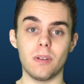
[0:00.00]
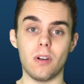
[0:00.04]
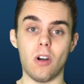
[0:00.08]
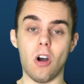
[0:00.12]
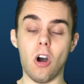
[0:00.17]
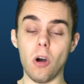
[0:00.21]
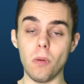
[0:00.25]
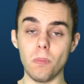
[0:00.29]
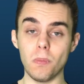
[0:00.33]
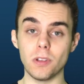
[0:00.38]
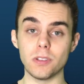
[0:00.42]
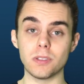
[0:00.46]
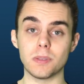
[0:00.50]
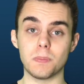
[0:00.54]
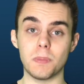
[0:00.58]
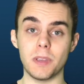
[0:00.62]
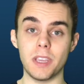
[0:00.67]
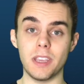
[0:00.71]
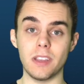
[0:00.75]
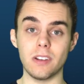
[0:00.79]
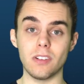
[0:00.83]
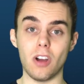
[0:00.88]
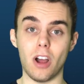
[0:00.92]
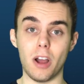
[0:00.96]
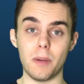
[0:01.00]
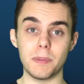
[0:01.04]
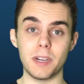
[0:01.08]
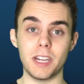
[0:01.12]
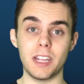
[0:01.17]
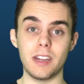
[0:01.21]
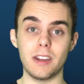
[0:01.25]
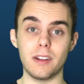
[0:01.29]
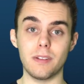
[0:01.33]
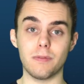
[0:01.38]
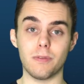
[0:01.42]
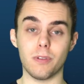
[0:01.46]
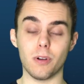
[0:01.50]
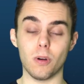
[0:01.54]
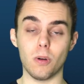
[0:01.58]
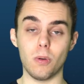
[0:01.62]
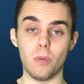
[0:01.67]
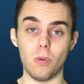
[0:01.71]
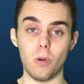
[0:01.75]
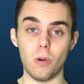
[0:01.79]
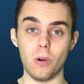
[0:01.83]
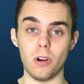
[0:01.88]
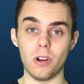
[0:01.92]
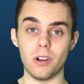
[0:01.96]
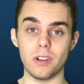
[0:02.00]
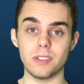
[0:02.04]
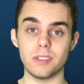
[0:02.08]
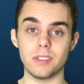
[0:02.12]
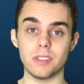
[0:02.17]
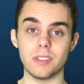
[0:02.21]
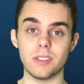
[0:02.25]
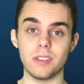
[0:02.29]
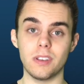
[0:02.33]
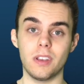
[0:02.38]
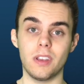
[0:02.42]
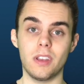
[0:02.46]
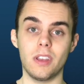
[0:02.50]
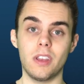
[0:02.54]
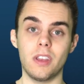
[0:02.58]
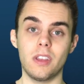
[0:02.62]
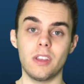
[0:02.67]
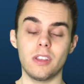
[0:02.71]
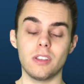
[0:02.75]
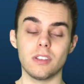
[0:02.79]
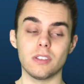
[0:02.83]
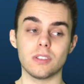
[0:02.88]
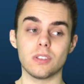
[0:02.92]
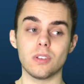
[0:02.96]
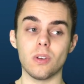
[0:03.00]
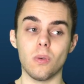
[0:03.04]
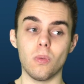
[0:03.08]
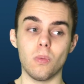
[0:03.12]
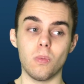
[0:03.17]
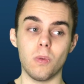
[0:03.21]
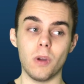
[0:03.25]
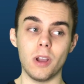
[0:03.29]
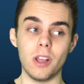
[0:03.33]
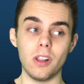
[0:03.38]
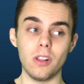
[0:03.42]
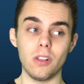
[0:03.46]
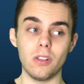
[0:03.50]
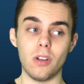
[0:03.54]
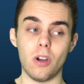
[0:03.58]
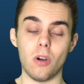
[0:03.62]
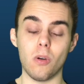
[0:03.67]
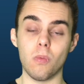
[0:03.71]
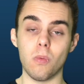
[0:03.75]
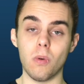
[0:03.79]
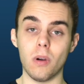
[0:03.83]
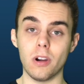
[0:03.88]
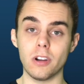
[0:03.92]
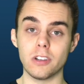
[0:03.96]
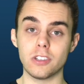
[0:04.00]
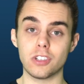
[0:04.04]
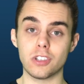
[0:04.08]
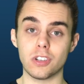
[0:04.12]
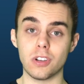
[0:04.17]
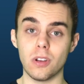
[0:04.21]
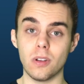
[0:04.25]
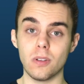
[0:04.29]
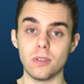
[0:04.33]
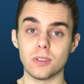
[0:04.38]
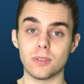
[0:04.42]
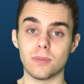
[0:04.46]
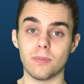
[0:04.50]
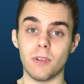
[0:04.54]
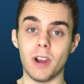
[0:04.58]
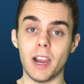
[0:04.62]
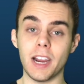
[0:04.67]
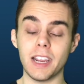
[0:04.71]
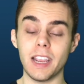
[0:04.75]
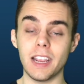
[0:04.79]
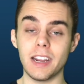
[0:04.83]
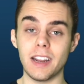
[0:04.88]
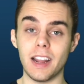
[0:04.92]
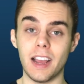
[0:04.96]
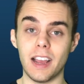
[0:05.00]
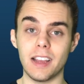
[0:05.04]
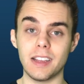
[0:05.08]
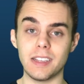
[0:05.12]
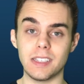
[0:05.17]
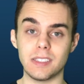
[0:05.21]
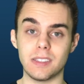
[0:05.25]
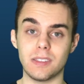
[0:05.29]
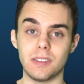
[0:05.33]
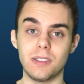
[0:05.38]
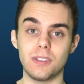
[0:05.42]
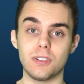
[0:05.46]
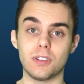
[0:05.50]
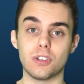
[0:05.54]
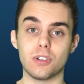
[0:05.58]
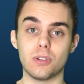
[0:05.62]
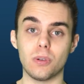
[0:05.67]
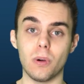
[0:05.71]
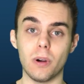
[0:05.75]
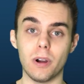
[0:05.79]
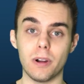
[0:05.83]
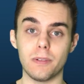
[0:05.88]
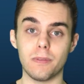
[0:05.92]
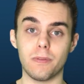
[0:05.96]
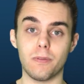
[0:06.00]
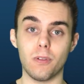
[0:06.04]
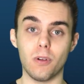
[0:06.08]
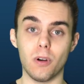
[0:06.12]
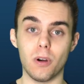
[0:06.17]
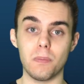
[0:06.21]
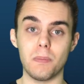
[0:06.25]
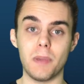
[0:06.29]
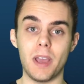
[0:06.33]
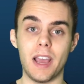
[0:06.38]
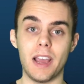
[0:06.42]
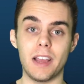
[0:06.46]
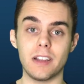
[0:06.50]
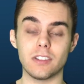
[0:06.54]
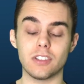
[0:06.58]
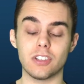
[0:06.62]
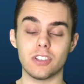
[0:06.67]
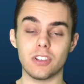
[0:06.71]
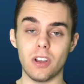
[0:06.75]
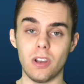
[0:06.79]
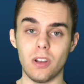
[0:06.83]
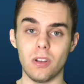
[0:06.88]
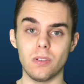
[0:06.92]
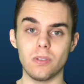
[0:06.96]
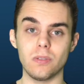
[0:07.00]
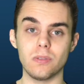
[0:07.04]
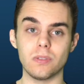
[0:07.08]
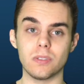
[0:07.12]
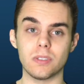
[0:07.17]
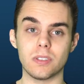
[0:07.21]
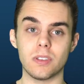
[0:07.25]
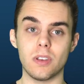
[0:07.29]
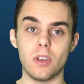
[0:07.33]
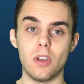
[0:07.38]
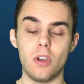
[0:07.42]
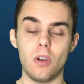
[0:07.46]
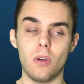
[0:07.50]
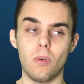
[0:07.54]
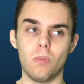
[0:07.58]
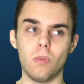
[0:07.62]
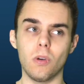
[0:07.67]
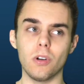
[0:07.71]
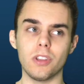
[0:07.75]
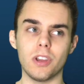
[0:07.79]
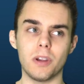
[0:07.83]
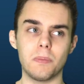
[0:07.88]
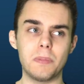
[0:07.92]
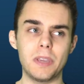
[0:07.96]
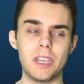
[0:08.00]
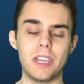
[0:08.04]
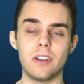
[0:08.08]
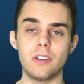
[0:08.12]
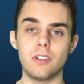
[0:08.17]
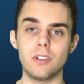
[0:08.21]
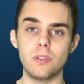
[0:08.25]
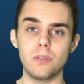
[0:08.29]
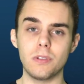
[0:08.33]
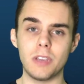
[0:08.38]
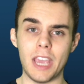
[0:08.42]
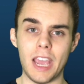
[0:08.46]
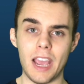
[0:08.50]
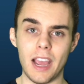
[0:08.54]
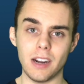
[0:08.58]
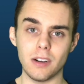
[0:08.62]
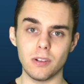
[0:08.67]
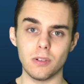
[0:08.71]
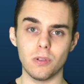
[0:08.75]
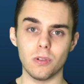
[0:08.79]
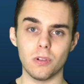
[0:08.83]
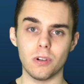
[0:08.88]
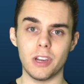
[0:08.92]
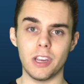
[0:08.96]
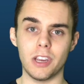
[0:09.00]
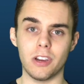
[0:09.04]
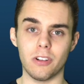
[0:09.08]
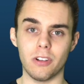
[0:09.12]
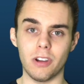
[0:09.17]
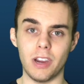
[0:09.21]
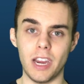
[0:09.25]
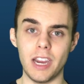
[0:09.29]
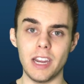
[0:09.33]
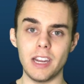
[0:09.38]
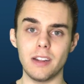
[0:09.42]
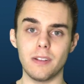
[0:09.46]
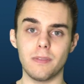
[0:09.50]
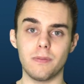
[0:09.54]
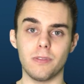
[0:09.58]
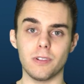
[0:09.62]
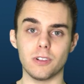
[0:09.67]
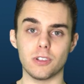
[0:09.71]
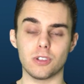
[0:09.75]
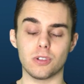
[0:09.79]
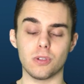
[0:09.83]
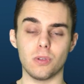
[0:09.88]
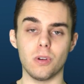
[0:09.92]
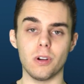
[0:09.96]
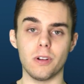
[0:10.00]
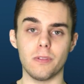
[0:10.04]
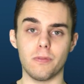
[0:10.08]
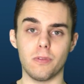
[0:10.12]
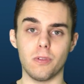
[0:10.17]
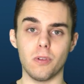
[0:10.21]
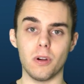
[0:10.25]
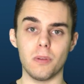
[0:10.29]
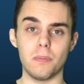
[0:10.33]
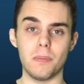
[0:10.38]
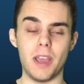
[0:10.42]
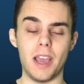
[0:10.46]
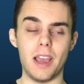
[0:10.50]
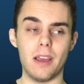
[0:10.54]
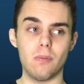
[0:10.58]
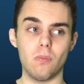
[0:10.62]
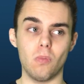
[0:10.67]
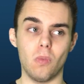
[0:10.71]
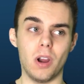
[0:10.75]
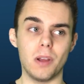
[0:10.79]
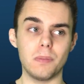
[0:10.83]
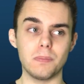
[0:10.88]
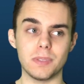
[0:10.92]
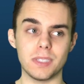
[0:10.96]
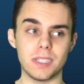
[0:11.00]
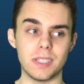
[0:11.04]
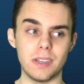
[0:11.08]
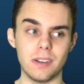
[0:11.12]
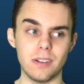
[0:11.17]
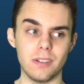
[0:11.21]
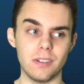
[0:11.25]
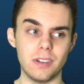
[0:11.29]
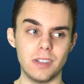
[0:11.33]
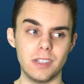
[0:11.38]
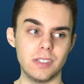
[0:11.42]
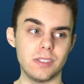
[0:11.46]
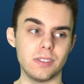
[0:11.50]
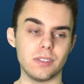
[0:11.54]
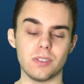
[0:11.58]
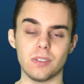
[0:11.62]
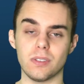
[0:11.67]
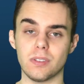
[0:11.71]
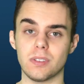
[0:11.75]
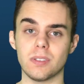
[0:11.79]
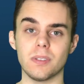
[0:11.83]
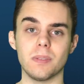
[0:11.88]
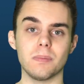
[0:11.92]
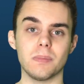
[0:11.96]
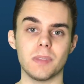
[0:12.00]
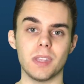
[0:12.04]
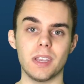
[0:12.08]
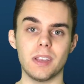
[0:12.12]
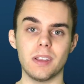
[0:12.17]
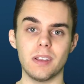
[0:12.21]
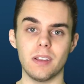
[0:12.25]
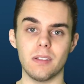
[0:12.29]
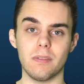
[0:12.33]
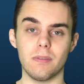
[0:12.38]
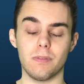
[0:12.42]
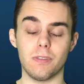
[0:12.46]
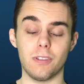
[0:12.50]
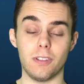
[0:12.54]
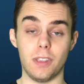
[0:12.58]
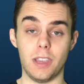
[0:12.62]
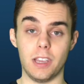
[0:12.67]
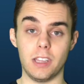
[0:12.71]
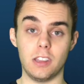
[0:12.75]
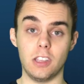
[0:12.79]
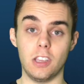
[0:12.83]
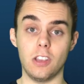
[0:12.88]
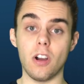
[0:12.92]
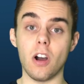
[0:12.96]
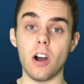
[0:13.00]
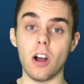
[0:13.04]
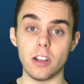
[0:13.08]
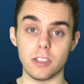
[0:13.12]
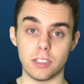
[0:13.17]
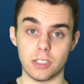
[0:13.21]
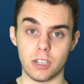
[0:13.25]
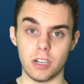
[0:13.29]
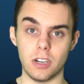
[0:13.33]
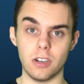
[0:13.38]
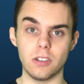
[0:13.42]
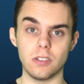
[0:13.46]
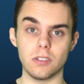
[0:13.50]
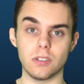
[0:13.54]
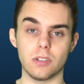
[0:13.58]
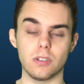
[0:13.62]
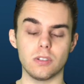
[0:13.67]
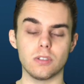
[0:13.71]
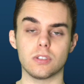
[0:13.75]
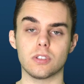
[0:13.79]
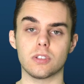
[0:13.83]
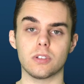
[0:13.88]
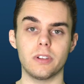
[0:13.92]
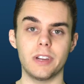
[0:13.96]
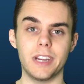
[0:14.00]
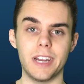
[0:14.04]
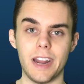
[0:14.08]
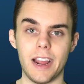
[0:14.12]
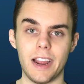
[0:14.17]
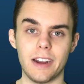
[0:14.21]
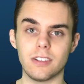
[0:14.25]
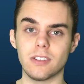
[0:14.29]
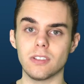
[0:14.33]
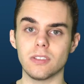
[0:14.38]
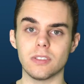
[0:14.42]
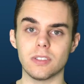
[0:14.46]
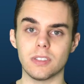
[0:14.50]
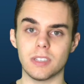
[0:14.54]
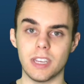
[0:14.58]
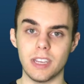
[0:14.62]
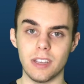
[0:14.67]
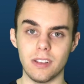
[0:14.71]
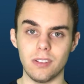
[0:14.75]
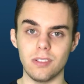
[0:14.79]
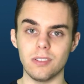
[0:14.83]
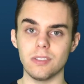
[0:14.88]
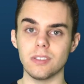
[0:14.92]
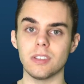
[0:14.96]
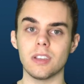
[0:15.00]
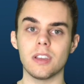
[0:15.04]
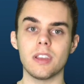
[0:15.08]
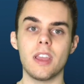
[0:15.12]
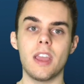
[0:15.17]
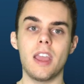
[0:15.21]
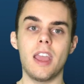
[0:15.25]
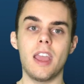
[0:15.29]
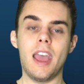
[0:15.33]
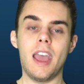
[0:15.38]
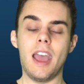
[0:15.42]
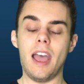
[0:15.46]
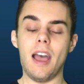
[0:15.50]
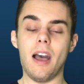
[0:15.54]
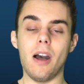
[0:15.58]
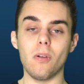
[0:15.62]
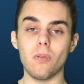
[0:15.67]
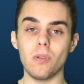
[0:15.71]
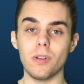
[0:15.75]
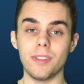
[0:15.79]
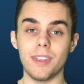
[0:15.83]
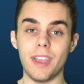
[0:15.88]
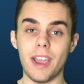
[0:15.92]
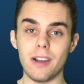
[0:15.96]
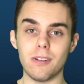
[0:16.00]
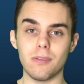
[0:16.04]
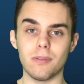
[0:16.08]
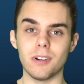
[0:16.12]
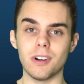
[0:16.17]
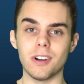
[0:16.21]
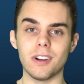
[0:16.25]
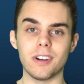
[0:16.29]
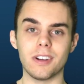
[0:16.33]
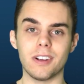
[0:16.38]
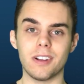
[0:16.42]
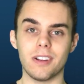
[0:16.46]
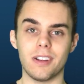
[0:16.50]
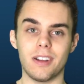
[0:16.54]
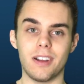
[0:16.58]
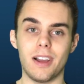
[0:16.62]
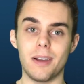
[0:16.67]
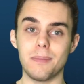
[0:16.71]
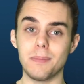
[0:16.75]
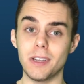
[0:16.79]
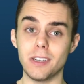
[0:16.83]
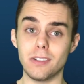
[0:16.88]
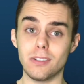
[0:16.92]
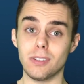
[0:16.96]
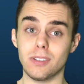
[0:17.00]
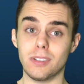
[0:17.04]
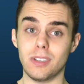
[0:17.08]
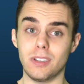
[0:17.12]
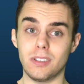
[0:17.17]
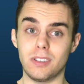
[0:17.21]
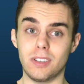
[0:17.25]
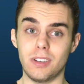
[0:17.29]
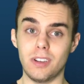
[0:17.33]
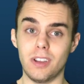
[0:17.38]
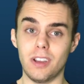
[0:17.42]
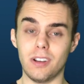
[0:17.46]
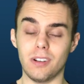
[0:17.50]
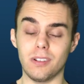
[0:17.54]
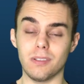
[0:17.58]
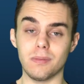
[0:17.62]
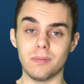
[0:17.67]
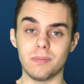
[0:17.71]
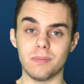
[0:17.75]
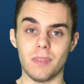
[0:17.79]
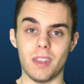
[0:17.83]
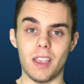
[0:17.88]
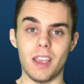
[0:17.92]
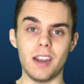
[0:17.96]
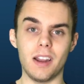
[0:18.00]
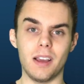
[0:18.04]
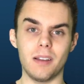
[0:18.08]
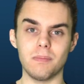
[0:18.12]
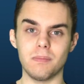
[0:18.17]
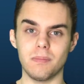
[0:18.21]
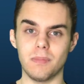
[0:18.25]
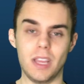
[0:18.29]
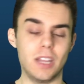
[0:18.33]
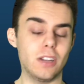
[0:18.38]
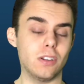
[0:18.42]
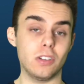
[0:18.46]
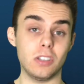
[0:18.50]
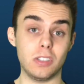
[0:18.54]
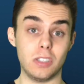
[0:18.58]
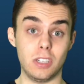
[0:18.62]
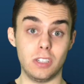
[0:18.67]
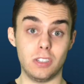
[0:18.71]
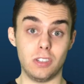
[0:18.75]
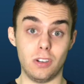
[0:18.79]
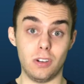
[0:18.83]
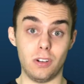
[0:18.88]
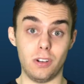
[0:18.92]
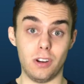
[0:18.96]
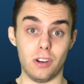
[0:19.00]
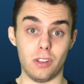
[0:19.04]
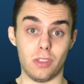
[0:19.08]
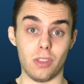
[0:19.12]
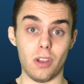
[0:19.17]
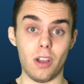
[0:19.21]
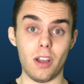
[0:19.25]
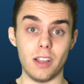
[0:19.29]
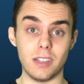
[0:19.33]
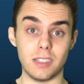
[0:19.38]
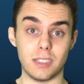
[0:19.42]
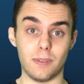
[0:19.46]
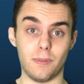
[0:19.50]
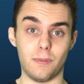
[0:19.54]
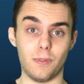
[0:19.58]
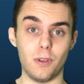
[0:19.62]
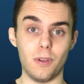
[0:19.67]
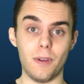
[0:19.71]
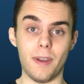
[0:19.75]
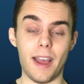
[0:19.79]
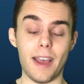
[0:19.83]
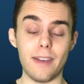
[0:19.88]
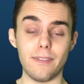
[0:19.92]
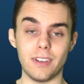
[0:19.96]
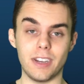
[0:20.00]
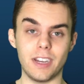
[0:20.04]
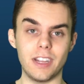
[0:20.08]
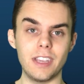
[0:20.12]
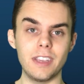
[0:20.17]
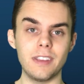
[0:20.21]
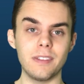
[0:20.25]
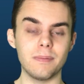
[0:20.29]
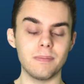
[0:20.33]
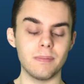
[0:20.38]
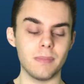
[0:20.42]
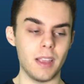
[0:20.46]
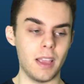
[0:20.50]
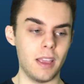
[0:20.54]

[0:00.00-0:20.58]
almost being nominated for awards. So will award shows recognize these short format shows? Will there be a new category created for short format web series or something for, like, the Oscars or Screen Actors Guild? How will that work? I'm interested to know, and I'm interested to know your thoughts if you have any.